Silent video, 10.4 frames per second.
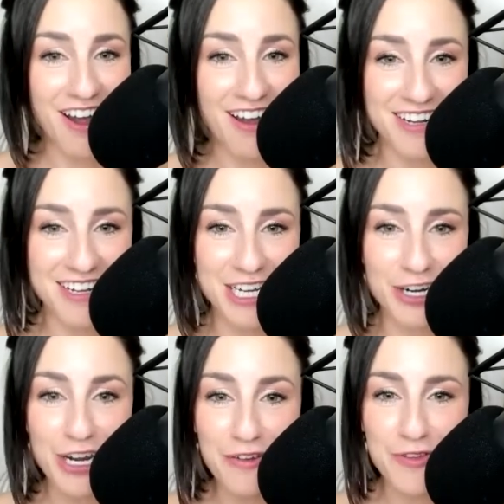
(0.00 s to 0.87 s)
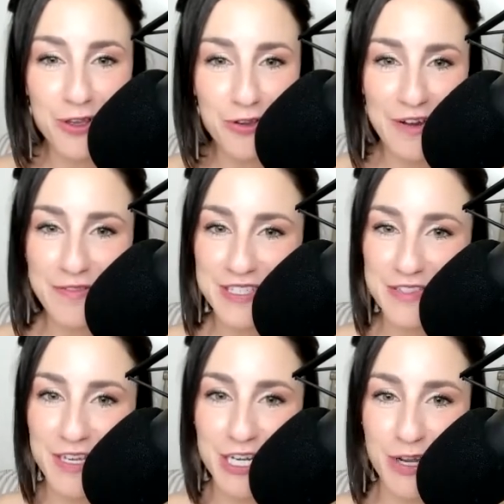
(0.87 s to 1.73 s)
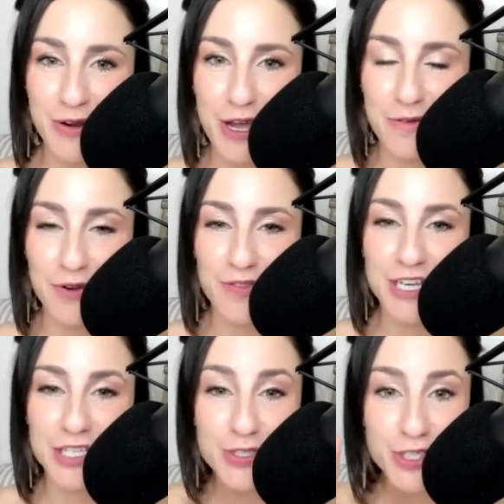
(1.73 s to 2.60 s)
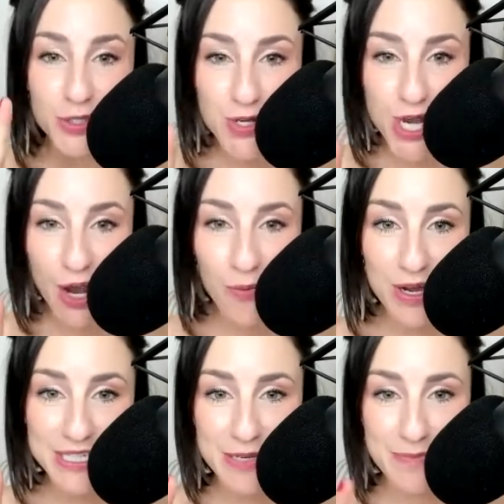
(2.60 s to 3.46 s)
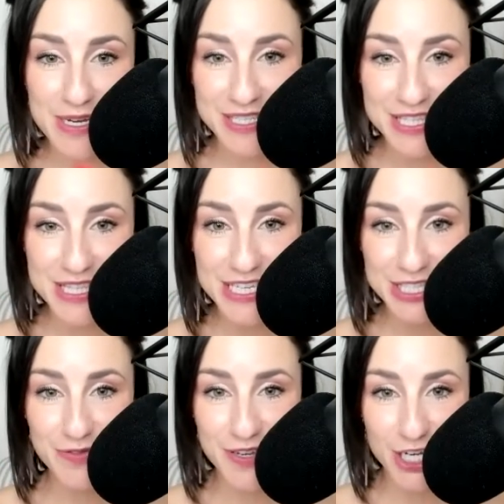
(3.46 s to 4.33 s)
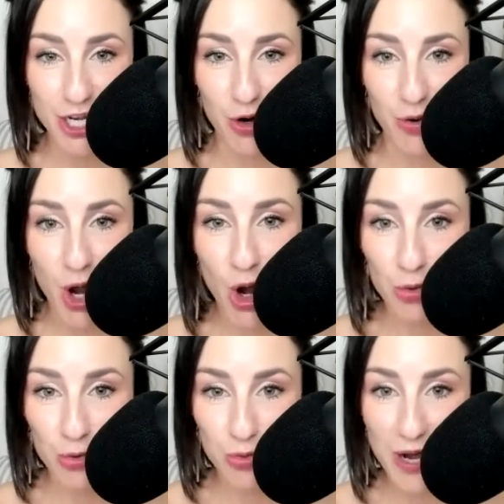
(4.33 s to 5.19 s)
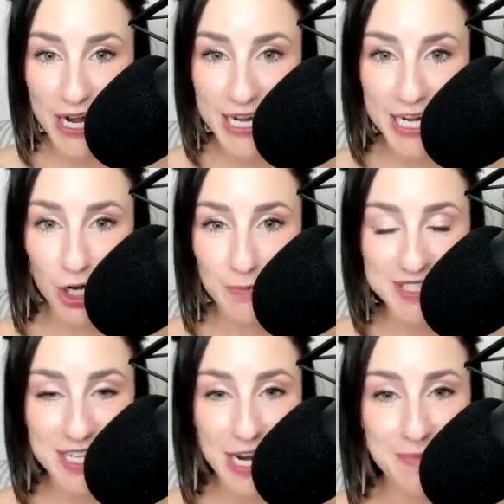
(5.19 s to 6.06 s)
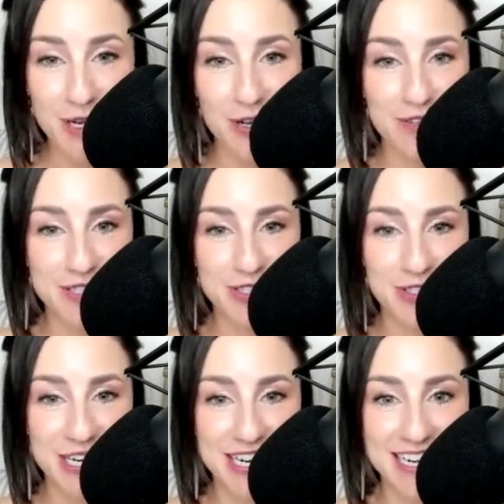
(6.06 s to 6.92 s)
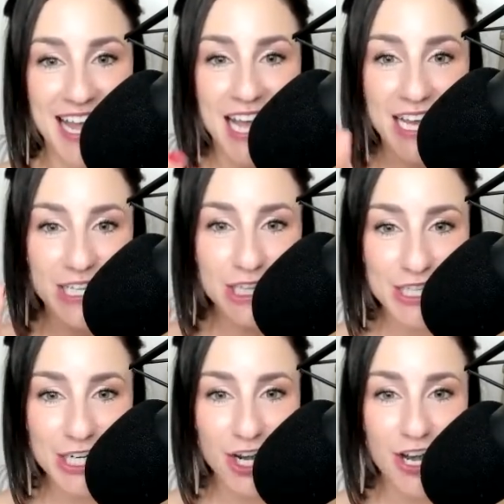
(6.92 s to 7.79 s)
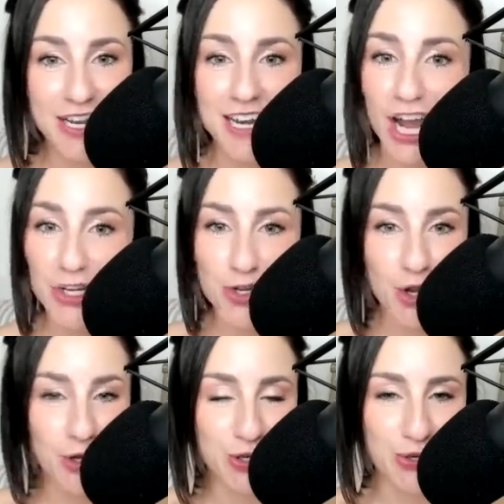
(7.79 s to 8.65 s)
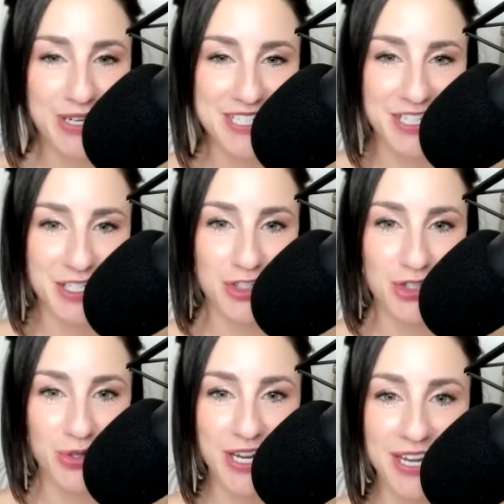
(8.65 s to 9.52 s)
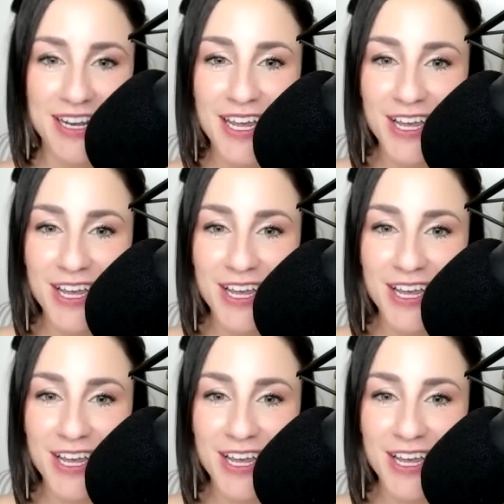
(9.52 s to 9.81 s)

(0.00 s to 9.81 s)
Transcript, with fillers: Ahna here. If you found this video helpful, then you do not want to miss this video right here beside me on the screen. Click on it. I know you're going to enjoy it.